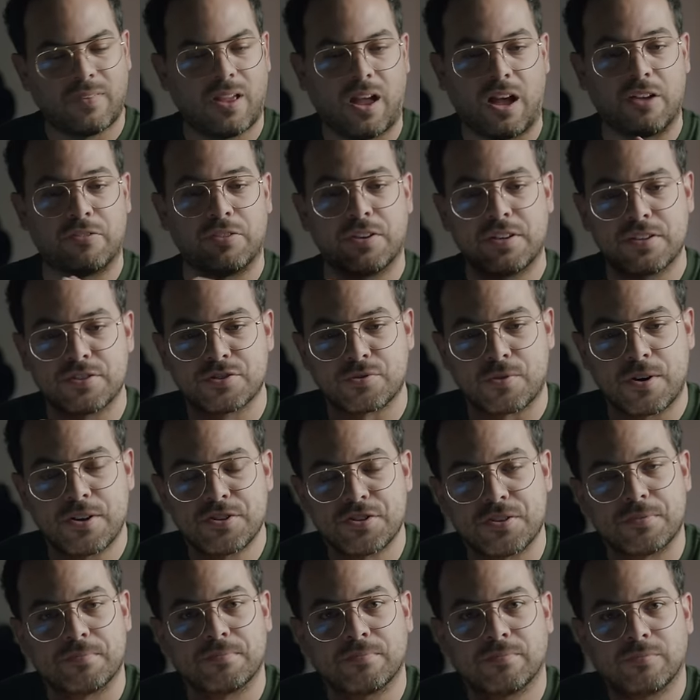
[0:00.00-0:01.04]
I think it's
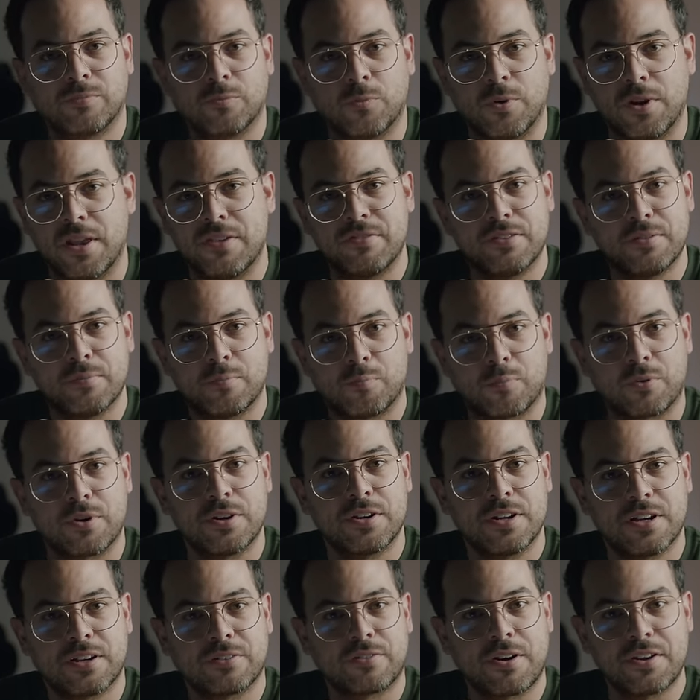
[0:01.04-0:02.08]
crazy. We live in a
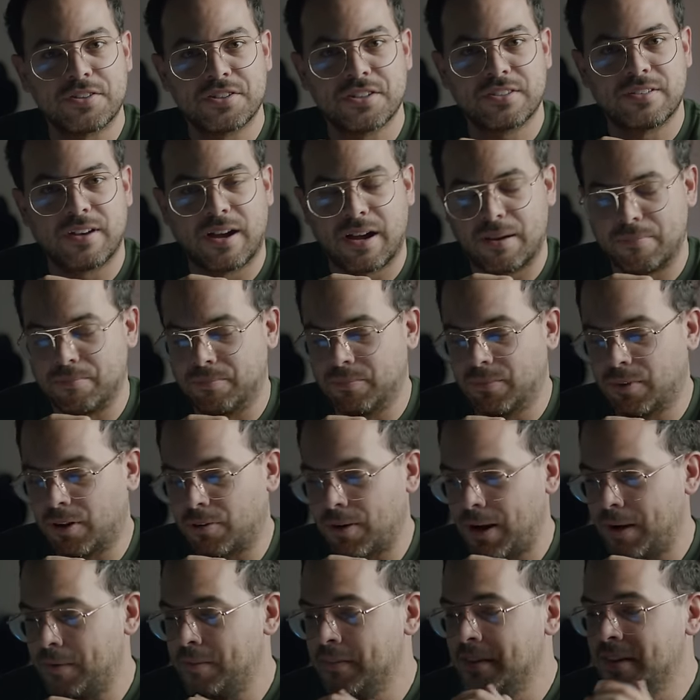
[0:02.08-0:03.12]
pretty crazy time. All
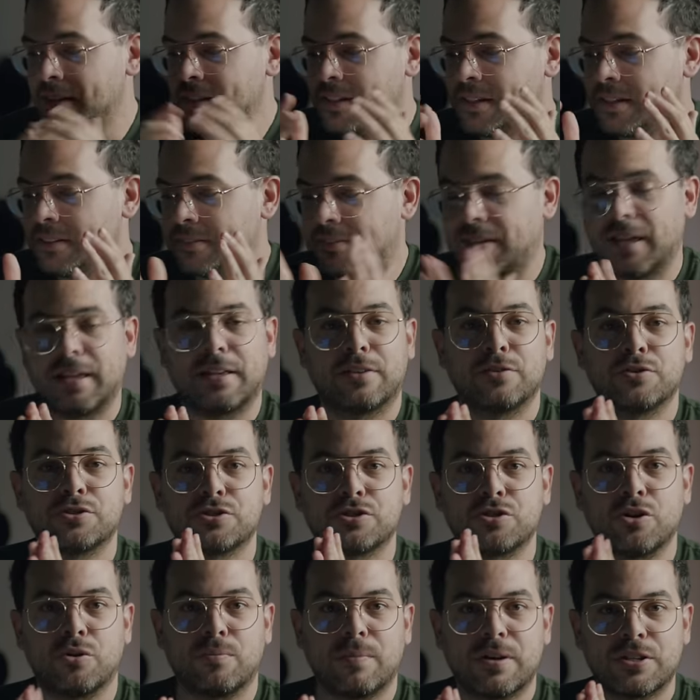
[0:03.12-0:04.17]
right, thank you
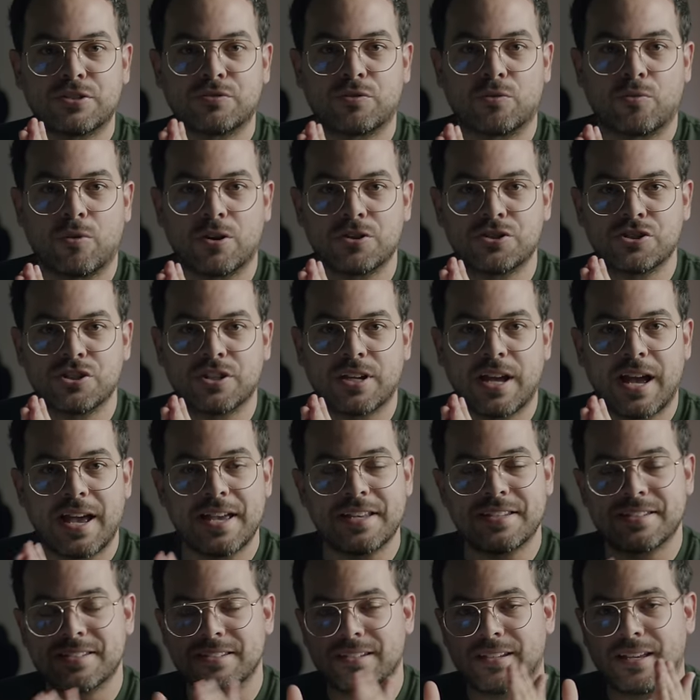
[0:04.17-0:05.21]
so much for watching,
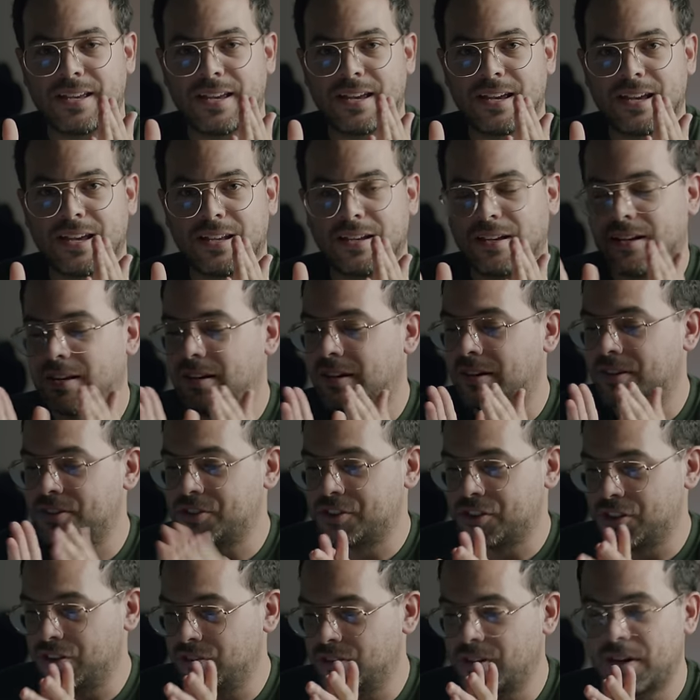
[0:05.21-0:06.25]
guys, and I'll
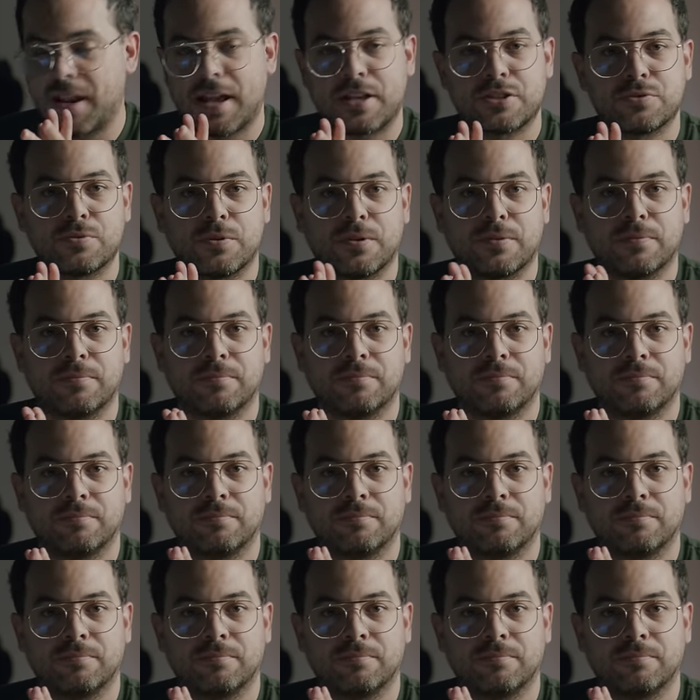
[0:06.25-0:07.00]
see you in the next one.